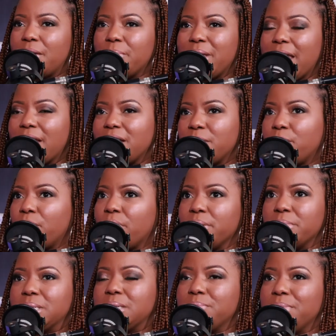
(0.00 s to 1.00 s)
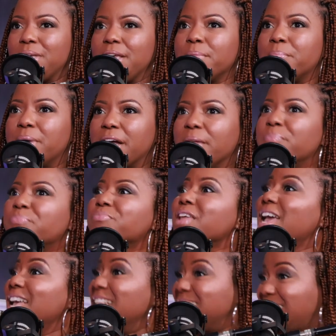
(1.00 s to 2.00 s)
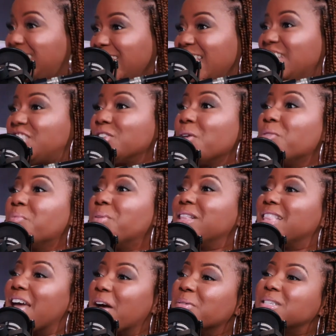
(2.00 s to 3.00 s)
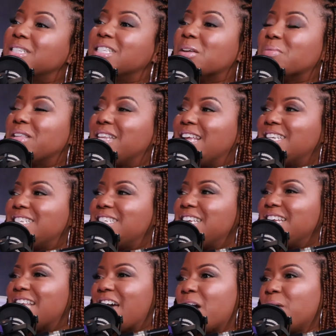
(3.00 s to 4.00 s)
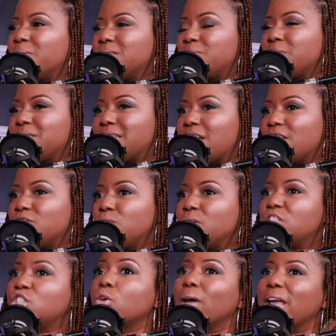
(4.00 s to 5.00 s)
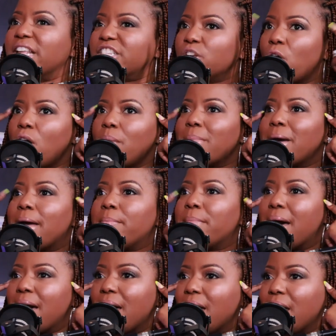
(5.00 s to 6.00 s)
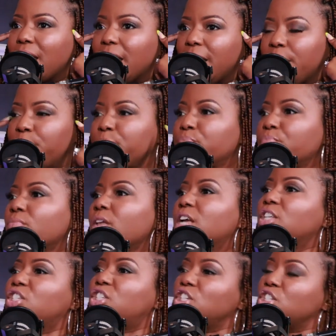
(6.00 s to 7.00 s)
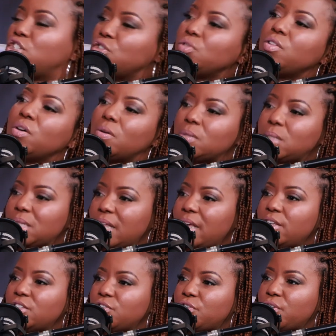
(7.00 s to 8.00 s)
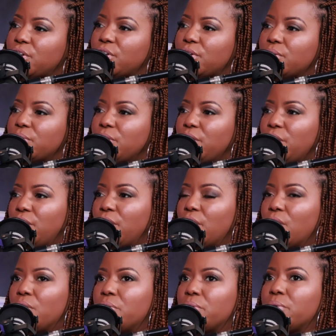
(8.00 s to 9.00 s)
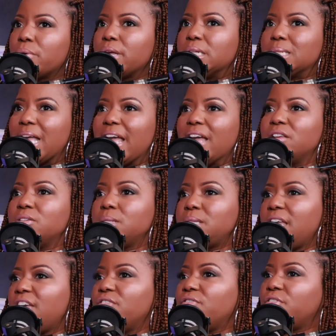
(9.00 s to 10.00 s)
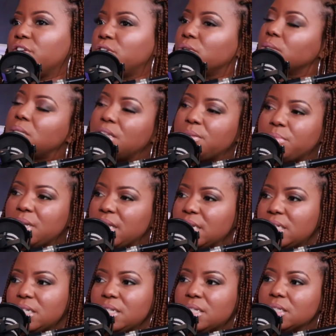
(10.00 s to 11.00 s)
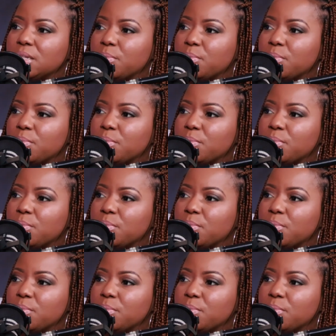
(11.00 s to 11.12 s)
We had an appointment to make. But but that was something that she and I was out doing. So it's on my mind to do those things for you, you know, because I understand visual stimulation is